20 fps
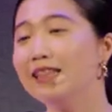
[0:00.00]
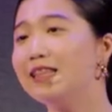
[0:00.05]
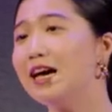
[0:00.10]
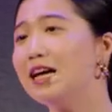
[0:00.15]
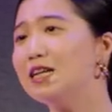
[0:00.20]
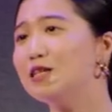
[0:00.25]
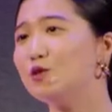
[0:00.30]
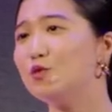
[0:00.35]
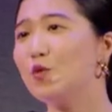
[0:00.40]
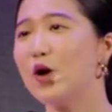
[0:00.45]

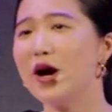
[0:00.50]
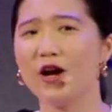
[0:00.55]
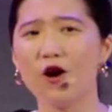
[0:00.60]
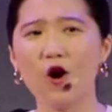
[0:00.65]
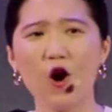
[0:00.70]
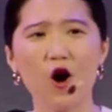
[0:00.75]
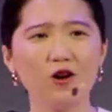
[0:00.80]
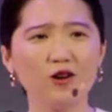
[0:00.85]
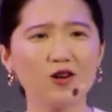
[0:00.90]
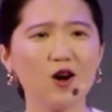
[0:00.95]
And that is
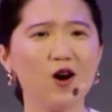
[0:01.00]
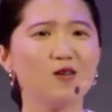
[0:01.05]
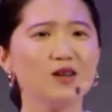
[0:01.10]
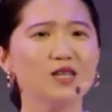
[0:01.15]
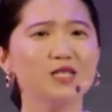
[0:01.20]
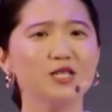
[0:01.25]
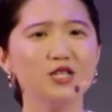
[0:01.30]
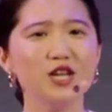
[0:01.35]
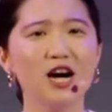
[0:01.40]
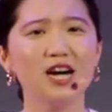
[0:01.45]
why Hong
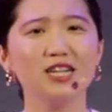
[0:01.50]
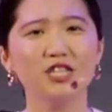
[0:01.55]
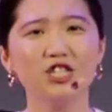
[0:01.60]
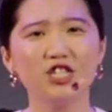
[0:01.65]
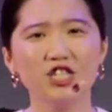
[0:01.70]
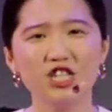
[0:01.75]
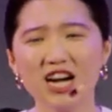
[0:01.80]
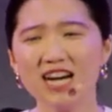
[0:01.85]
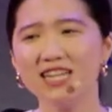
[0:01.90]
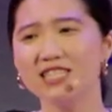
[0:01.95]
Kong is
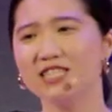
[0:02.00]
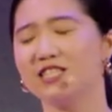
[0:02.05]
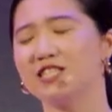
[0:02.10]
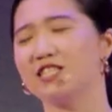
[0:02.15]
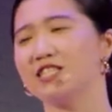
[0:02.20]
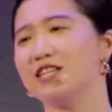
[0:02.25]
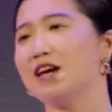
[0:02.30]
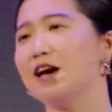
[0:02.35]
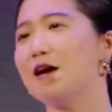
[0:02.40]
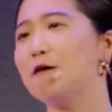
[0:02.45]
not
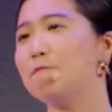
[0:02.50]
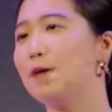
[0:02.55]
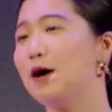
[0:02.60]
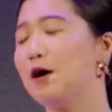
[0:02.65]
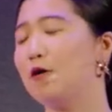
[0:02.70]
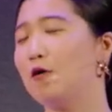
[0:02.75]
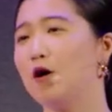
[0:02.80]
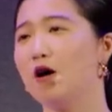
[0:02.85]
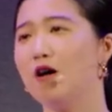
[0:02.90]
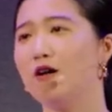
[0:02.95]
just
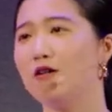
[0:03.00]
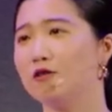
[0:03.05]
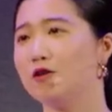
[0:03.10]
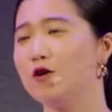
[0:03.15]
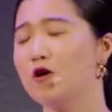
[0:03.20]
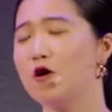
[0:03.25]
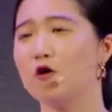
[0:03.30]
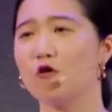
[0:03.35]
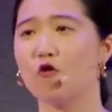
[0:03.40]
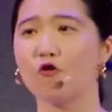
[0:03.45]
about
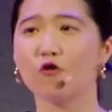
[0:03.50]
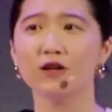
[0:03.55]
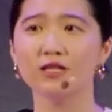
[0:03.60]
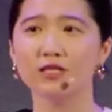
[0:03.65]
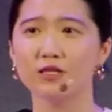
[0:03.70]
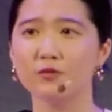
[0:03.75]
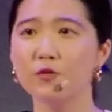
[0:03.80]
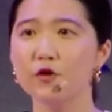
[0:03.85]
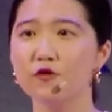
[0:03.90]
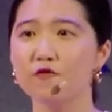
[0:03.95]
Hong Kong
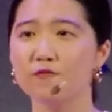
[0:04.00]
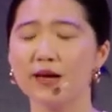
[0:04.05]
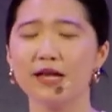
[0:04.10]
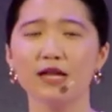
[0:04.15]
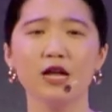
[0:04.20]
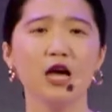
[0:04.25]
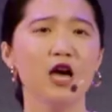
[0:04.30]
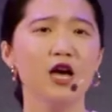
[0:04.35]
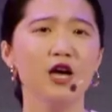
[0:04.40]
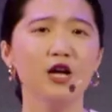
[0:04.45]
or its
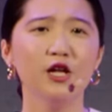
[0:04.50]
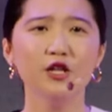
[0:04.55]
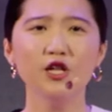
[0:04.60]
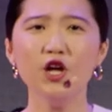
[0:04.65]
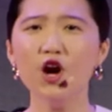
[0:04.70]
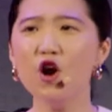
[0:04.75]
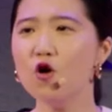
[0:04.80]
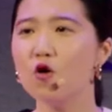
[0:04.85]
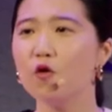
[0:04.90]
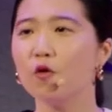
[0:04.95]
movement.
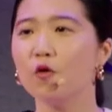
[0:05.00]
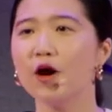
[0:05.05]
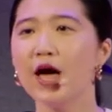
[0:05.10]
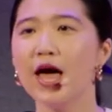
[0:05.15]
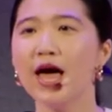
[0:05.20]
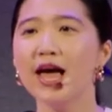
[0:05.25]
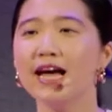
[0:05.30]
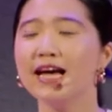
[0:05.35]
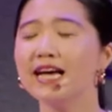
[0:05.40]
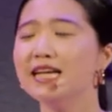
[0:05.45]

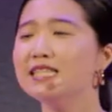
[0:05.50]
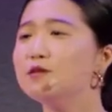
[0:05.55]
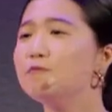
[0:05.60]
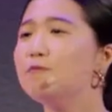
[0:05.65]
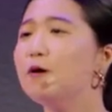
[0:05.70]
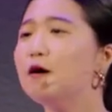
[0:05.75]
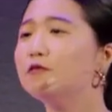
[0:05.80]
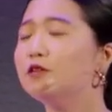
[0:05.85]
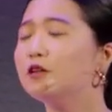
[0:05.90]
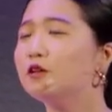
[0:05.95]
No,
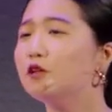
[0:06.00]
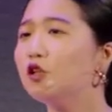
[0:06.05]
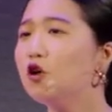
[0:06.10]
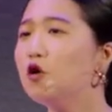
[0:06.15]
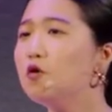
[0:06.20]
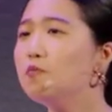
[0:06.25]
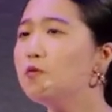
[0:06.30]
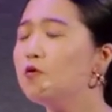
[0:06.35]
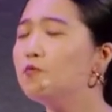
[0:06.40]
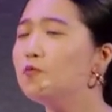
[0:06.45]
it's about the
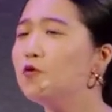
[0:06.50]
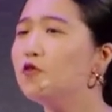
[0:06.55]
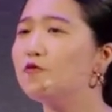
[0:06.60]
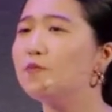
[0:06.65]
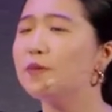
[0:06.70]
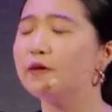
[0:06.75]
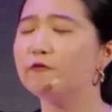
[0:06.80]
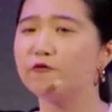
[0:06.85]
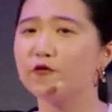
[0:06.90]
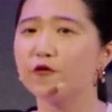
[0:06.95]
global
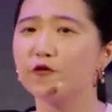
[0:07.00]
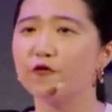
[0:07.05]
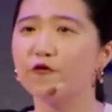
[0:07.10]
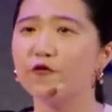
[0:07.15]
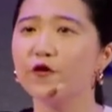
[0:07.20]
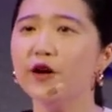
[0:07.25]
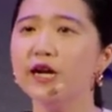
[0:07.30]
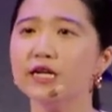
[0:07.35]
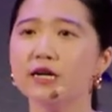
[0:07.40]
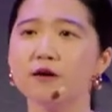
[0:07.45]
movement
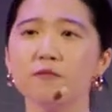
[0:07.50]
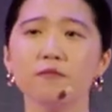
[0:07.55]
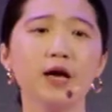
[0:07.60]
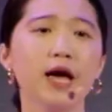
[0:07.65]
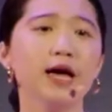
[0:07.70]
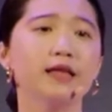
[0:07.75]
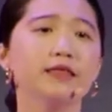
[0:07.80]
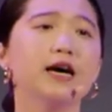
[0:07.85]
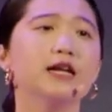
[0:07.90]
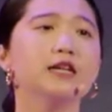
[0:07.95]
for
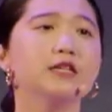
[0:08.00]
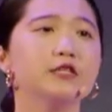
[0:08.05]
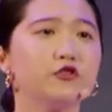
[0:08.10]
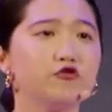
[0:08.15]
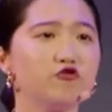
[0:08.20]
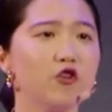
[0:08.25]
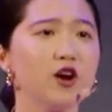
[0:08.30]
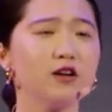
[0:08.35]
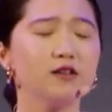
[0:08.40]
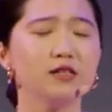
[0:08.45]
freedom that
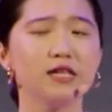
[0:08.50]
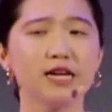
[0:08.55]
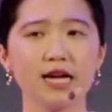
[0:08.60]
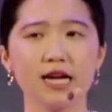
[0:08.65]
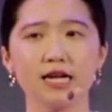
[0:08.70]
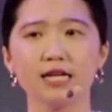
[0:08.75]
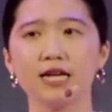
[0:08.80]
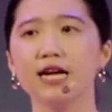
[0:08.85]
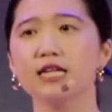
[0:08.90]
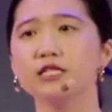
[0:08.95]
is
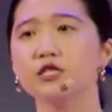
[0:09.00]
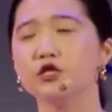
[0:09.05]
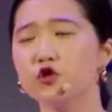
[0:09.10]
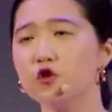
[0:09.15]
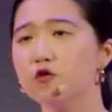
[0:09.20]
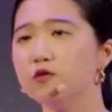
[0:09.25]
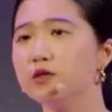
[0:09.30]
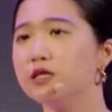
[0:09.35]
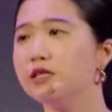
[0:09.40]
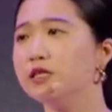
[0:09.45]
struggling
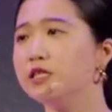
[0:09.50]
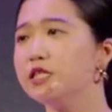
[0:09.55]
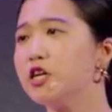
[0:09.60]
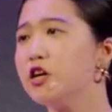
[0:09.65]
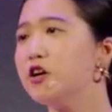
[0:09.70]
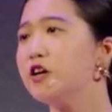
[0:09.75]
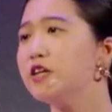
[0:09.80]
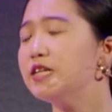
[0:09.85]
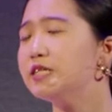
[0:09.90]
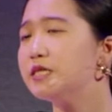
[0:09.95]
against
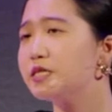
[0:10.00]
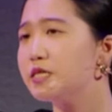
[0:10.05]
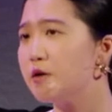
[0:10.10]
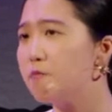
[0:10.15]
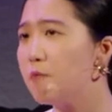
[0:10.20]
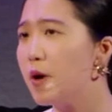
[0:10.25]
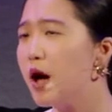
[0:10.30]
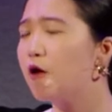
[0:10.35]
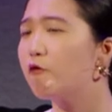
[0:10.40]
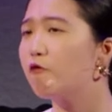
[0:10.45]

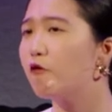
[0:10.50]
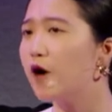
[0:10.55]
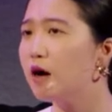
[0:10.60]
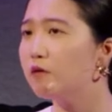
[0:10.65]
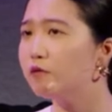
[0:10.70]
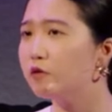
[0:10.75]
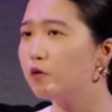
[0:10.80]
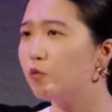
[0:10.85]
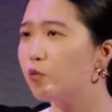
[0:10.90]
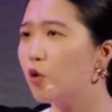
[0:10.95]
totalitarianism
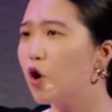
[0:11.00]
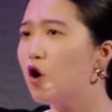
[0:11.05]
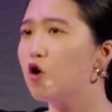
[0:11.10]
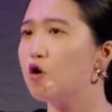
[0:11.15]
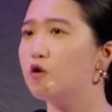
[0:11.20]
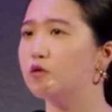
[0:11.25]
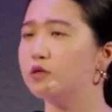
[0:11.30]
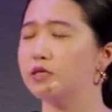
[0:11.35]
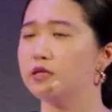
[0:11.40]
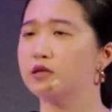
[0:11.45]
around the
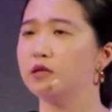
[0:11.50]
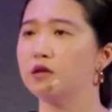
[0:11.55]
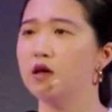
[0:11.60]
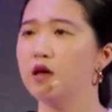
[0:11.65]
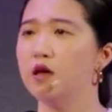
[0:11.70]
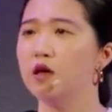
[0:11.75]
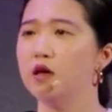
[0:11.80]
world.